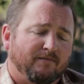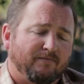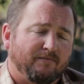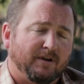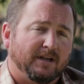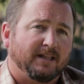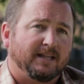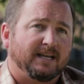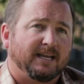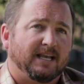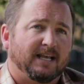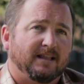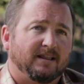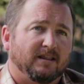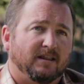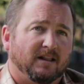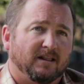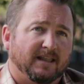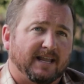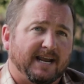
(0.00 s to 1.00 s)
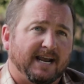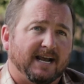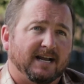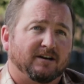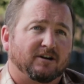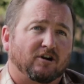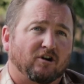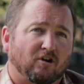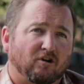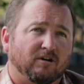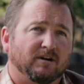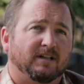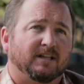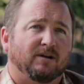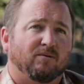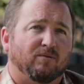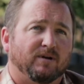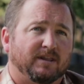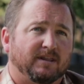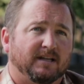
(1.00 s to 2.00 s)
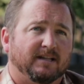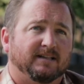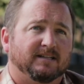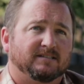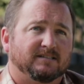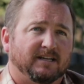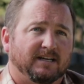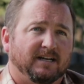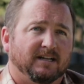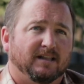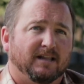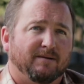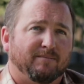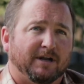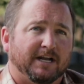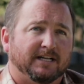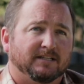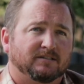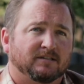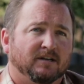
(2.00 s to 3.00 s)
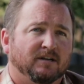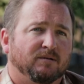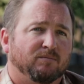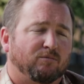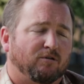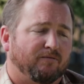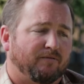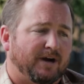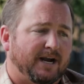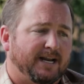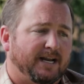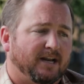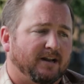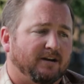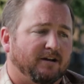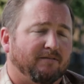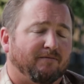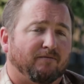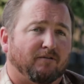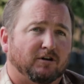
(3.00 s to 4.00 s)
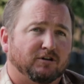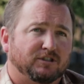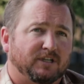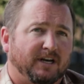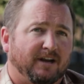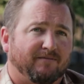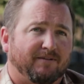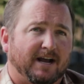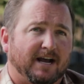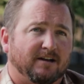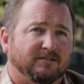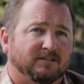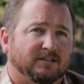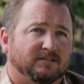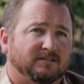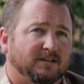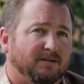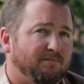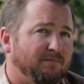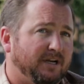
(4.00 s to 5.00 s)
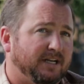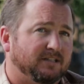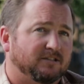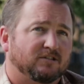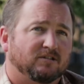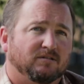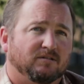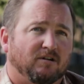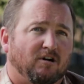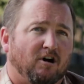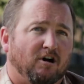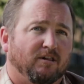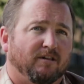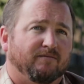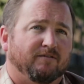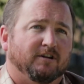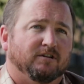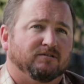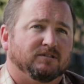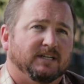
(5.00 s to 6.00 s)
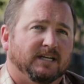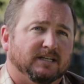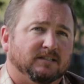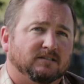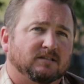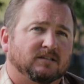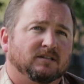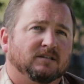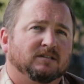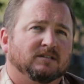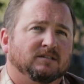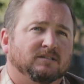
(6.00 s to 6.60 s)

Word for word: filling in the land currently within the city limits, providing a diversity of houses that meets all of those needs.